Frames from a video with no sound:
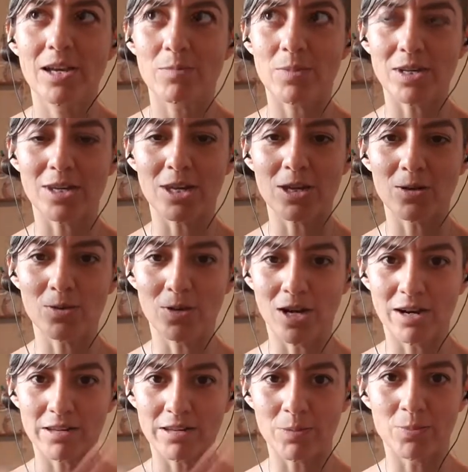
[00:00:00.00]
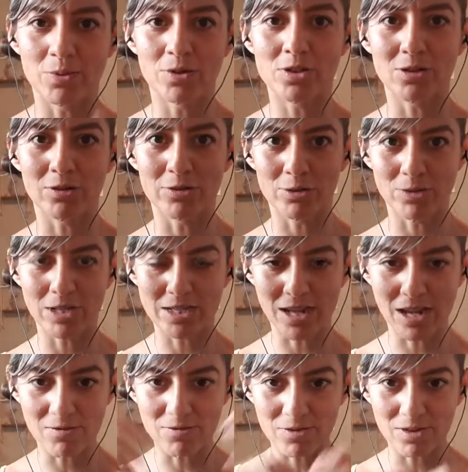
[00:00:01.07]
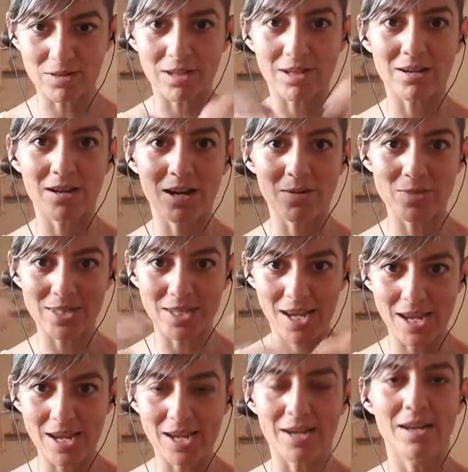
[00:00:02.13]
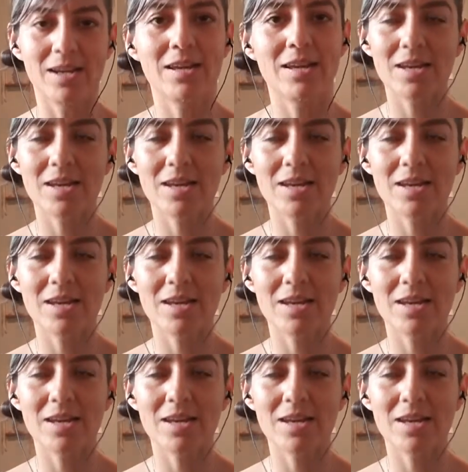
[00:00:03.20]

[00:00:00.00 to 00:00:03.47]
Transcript: but you are the portal through which everything comes in,